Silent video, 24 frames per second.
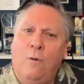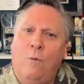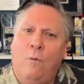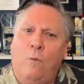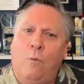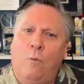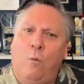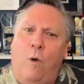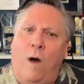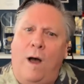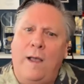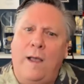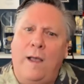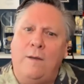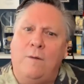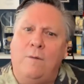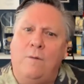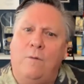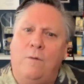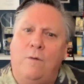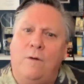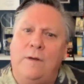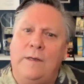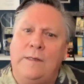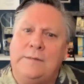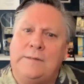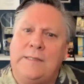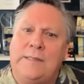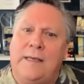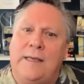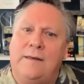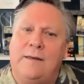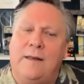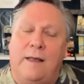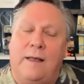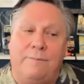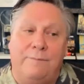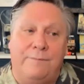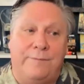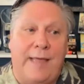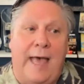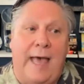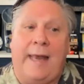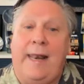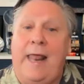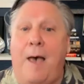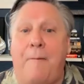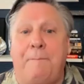Why? He said,
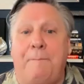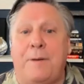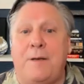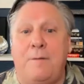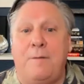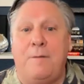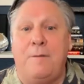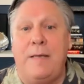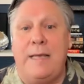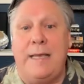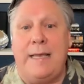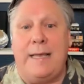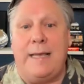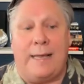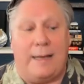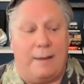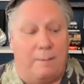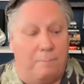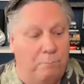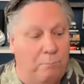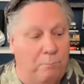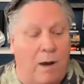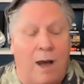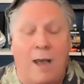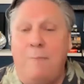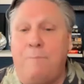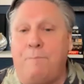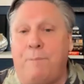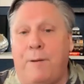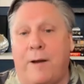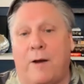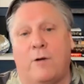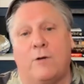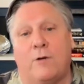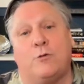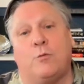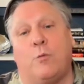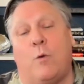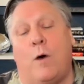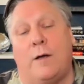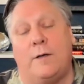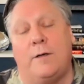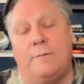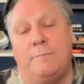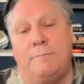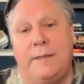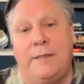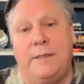that happened to me. My parents
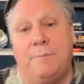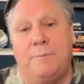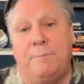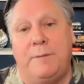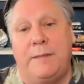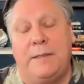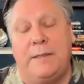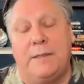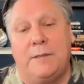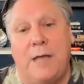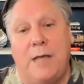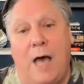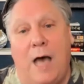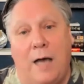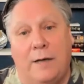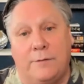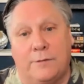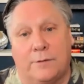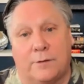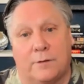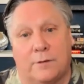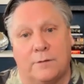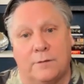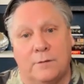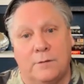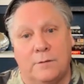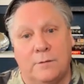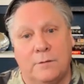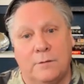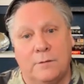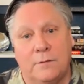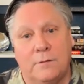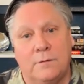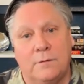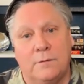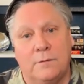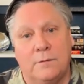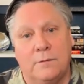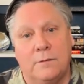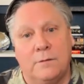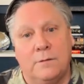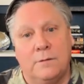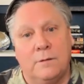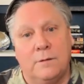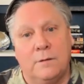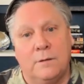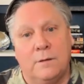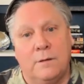wanted me to be a doctor.
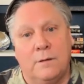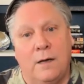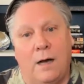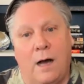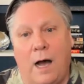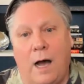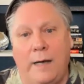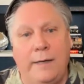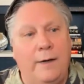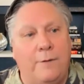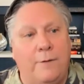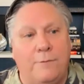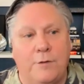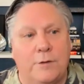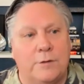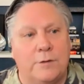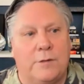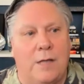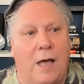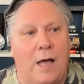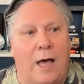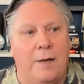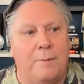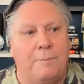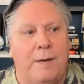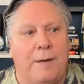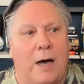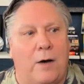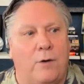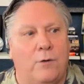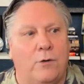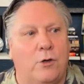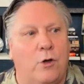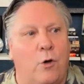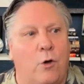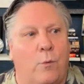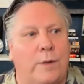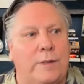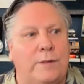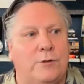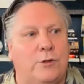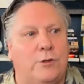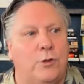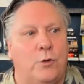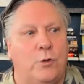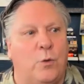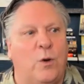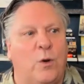I never thought about going
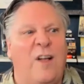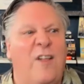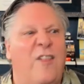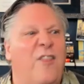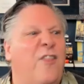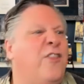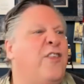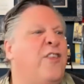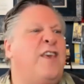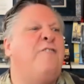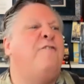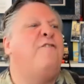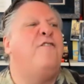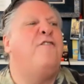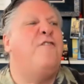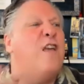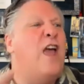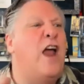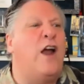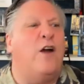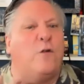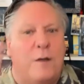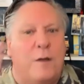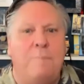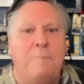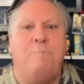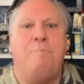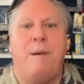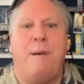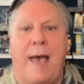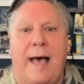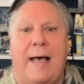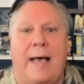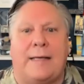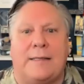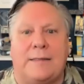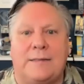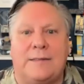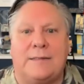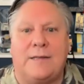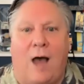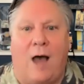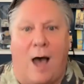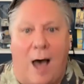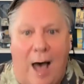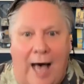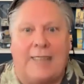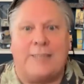to the very best
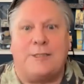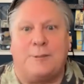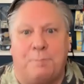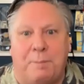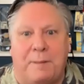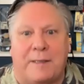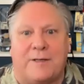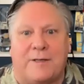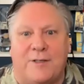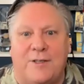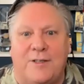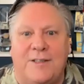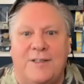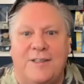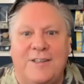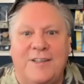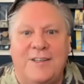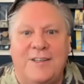hospital